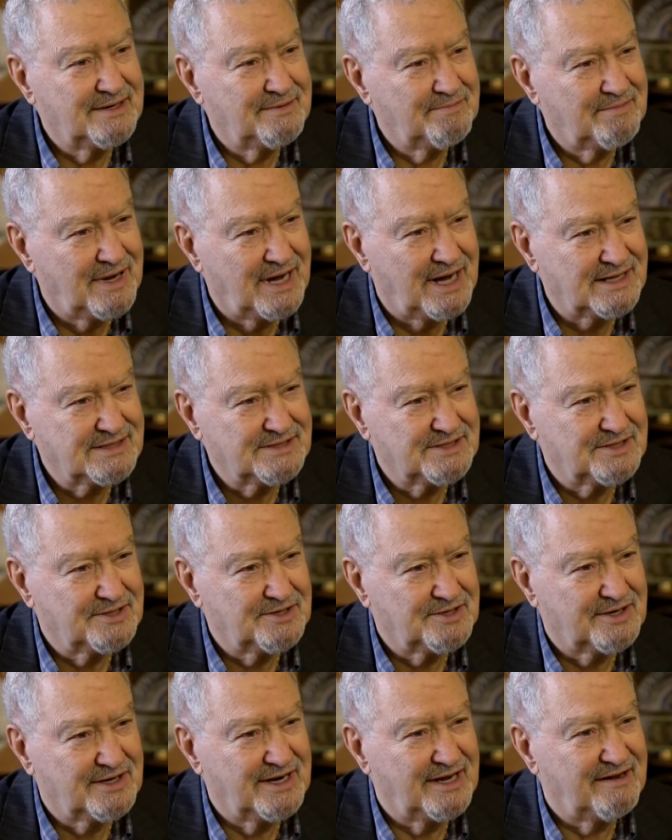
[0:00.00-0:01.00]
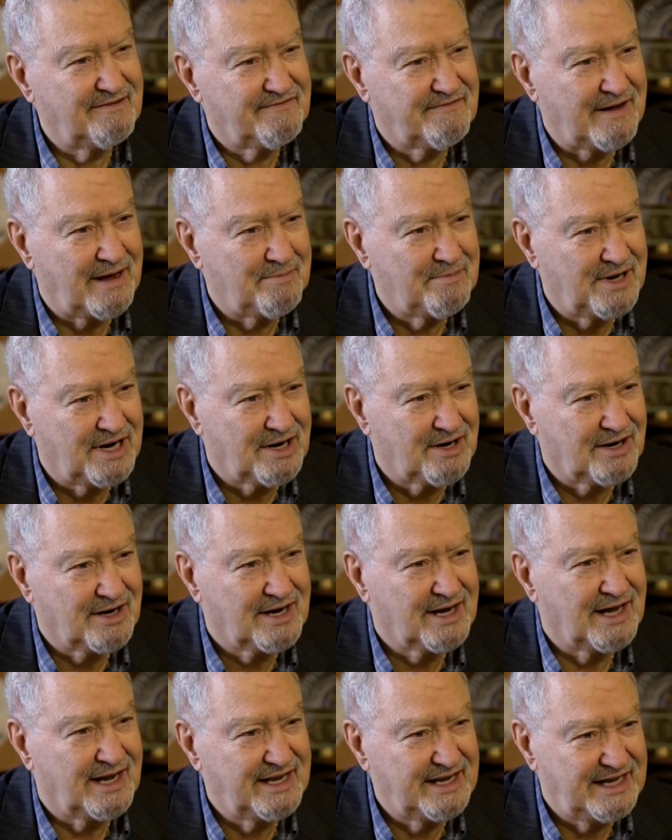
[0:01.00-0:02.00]
Ambassador, if
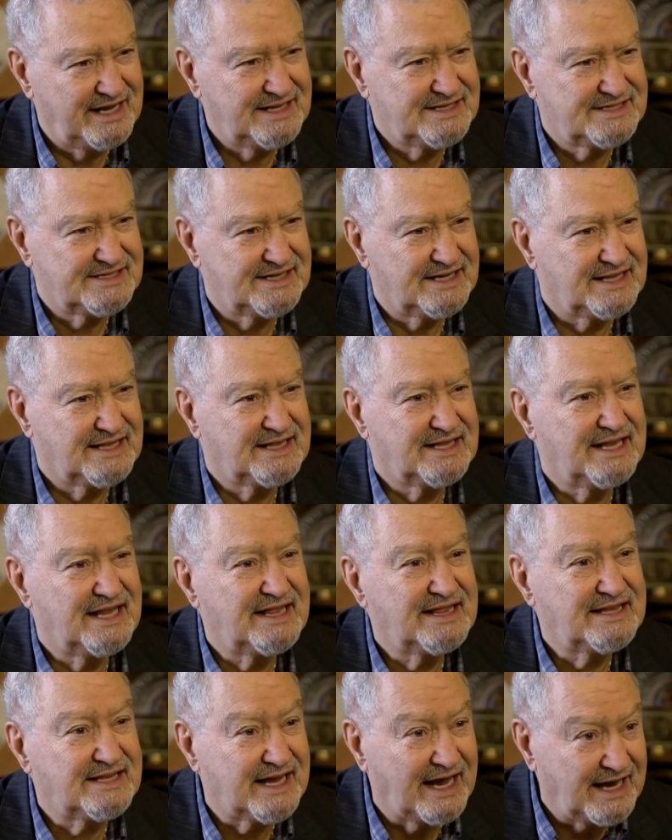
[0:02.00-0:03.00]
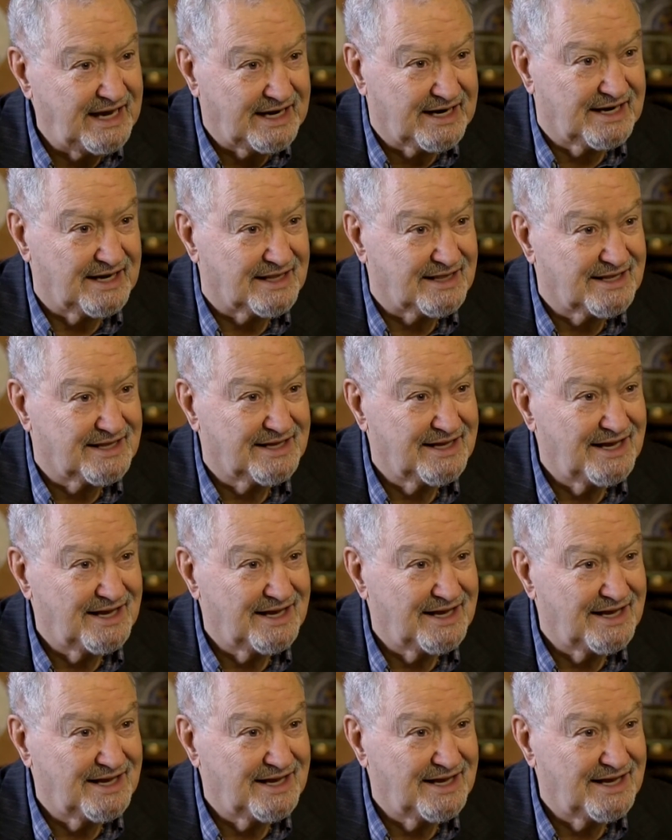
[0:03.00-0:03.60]
America needs it, take it.